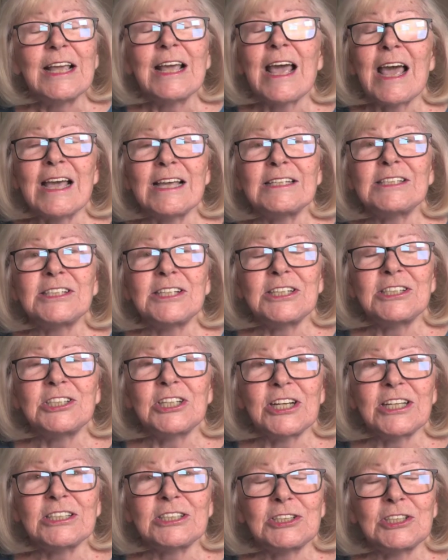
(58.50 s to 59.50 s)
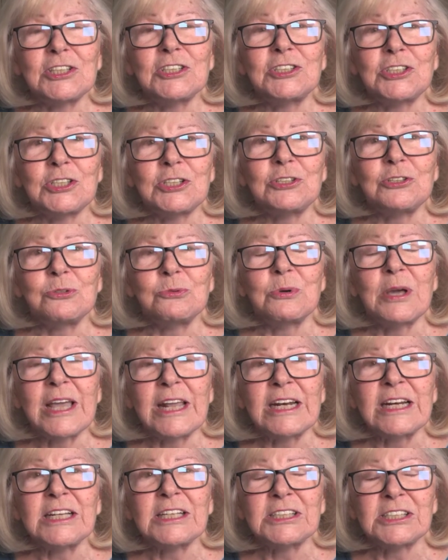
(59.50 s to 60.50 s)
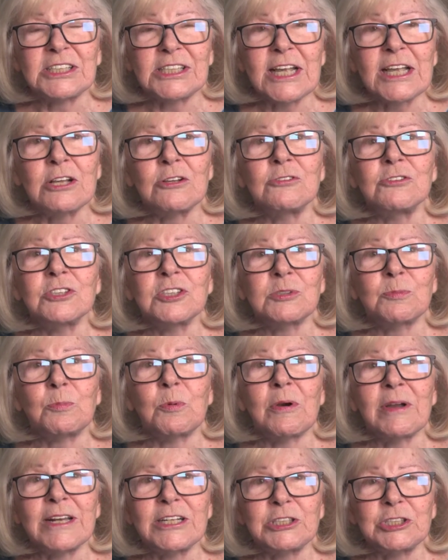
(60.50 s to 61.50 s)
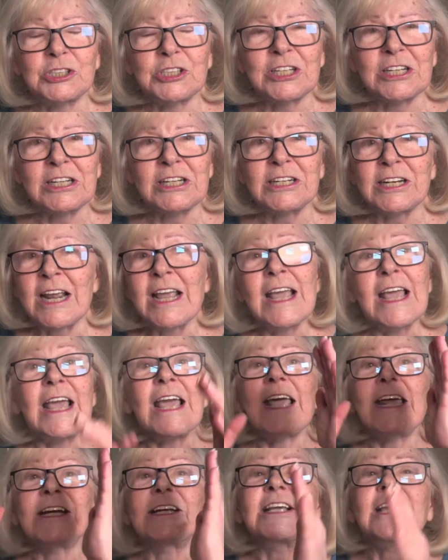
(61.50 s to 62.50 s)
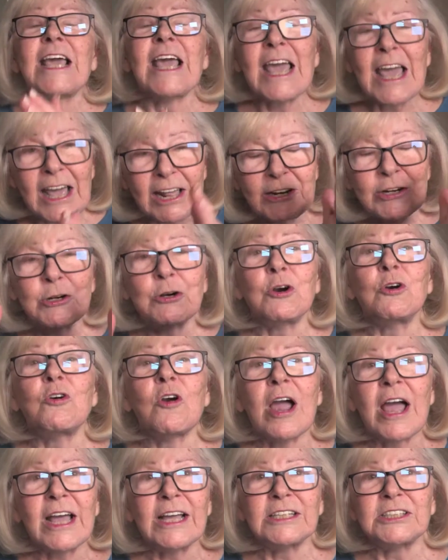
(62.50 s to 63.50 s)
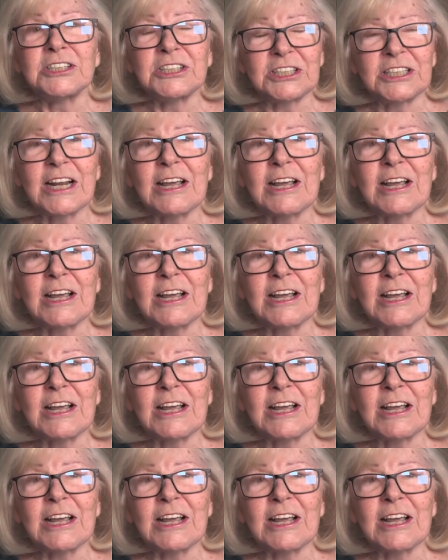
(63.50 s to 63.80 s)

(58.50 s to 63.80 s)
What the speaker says: I suggested to you an Excel spreadsheet and categorized